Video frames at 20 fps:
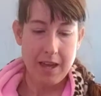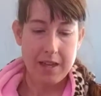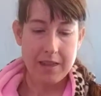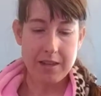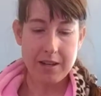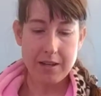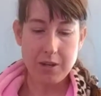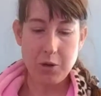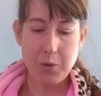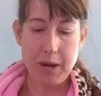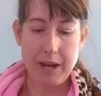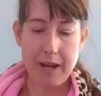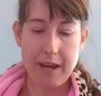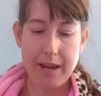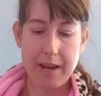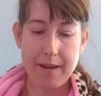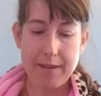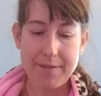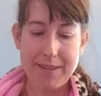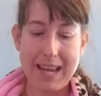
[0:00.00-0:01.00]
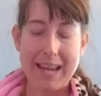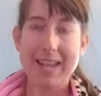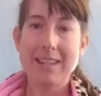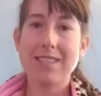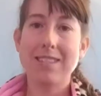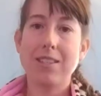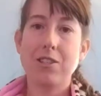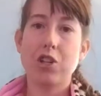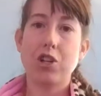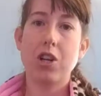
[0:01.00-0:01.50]
Then you have
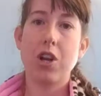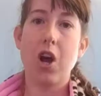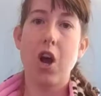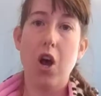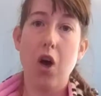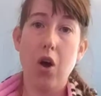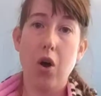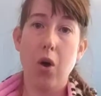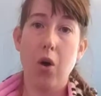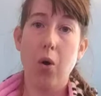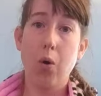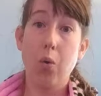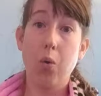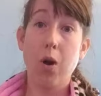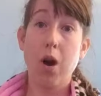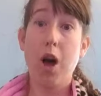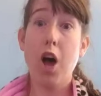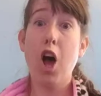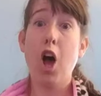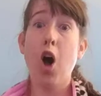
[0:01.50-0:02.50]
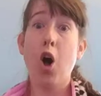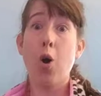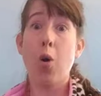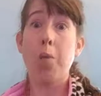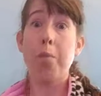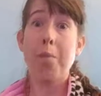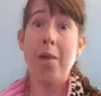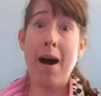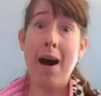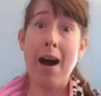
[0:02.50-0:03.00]
antigen O. Oh
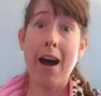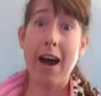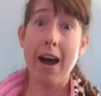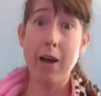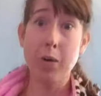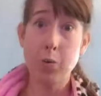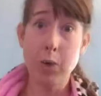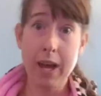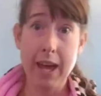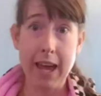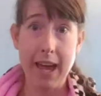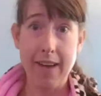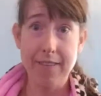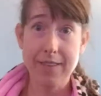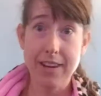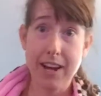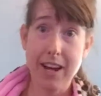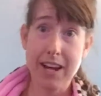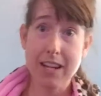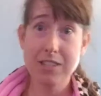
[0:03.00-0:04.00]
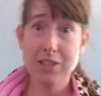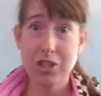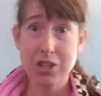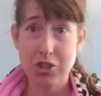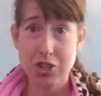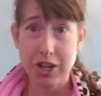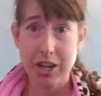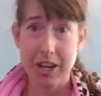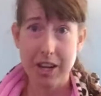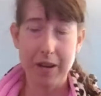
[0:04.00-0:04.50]
my, we have an
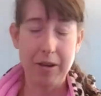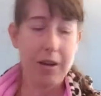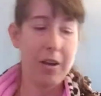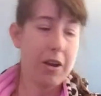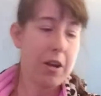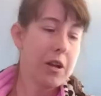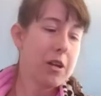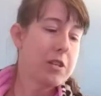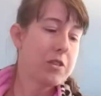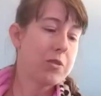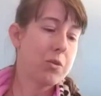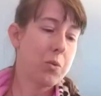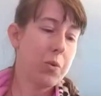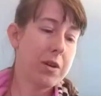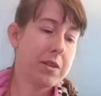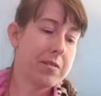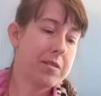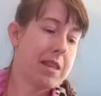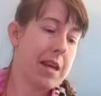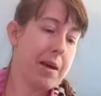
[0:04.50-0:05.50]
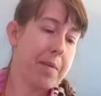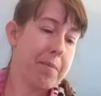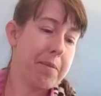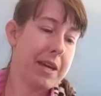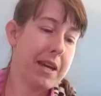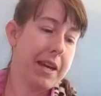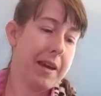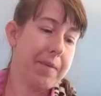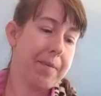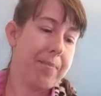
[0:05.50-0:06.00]
antigen. So what does that
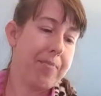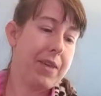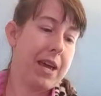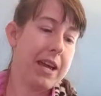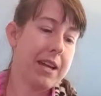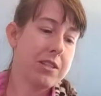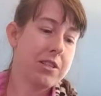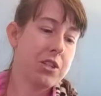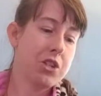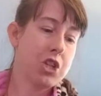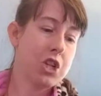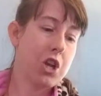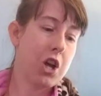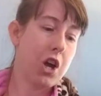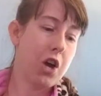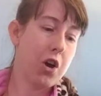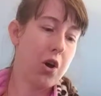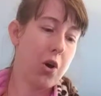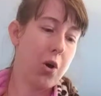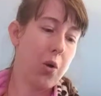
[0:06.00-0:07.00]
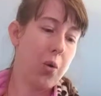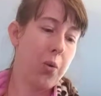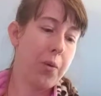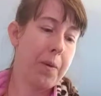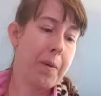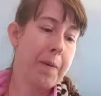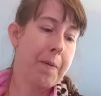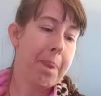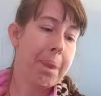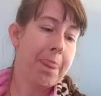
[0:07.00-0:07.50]
mean? Antigen
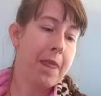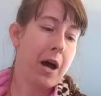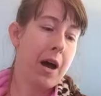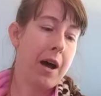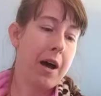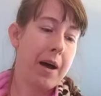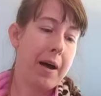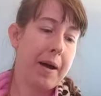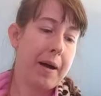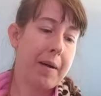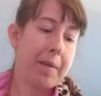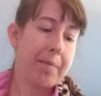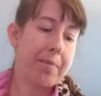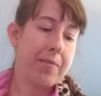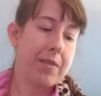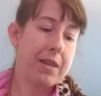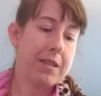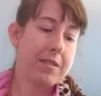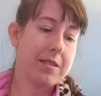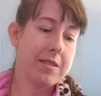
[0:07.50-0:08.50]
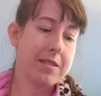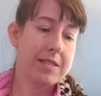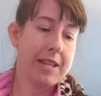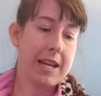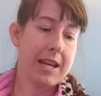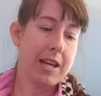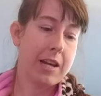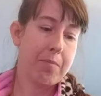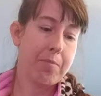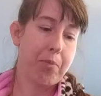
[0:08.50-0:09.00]
O is a
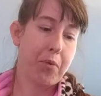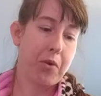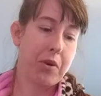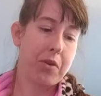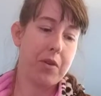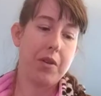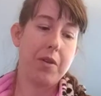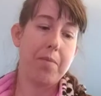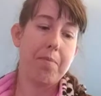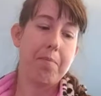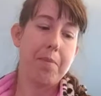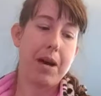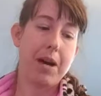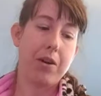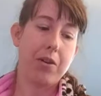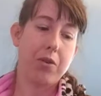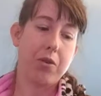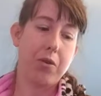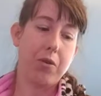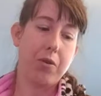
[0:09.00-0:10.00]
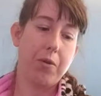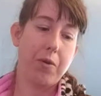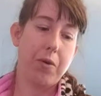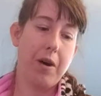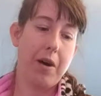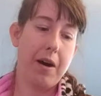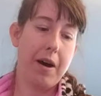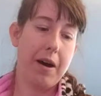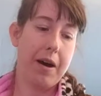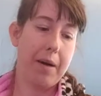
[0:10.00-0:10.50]
second important
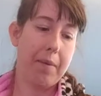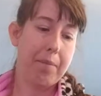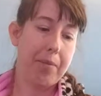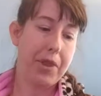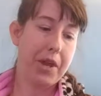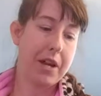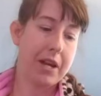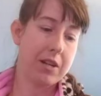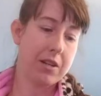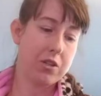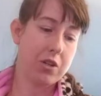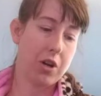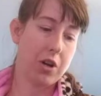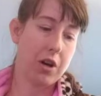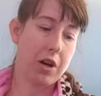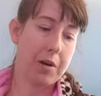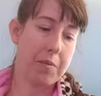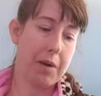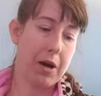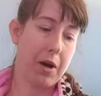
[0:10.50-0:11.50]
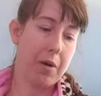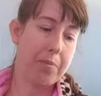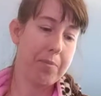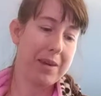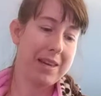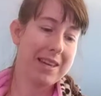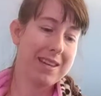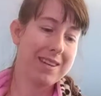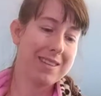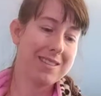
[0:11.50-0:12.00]
medical thing to talk about
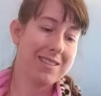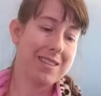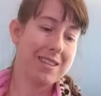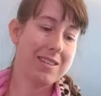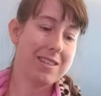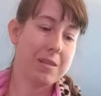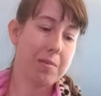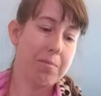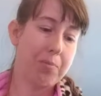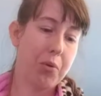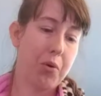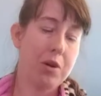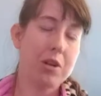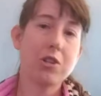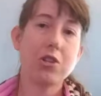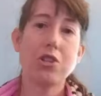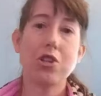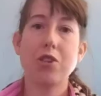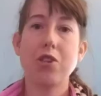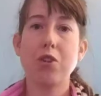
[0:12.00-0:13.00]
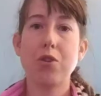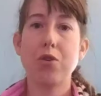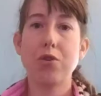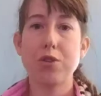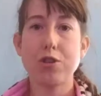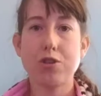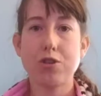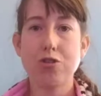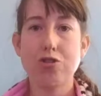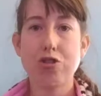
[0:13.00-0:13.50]
because it's important to know the
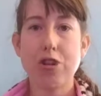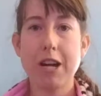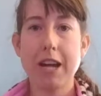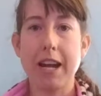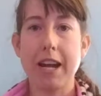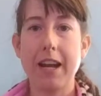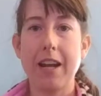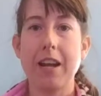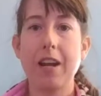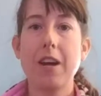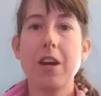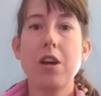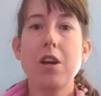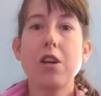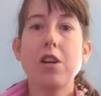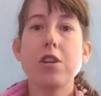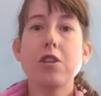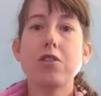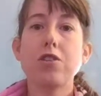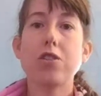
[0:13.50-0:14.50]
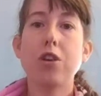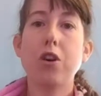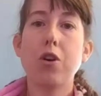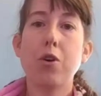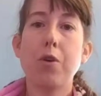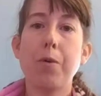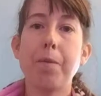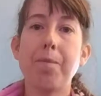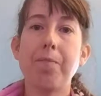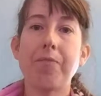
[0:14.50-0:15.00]
strain.
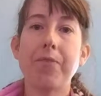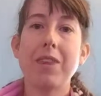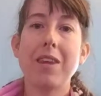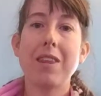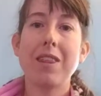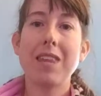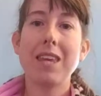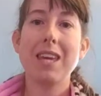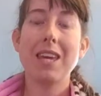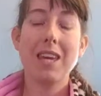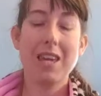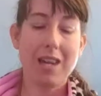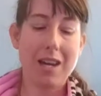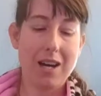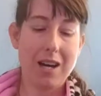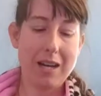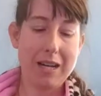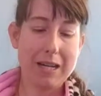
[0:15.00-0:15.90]
So the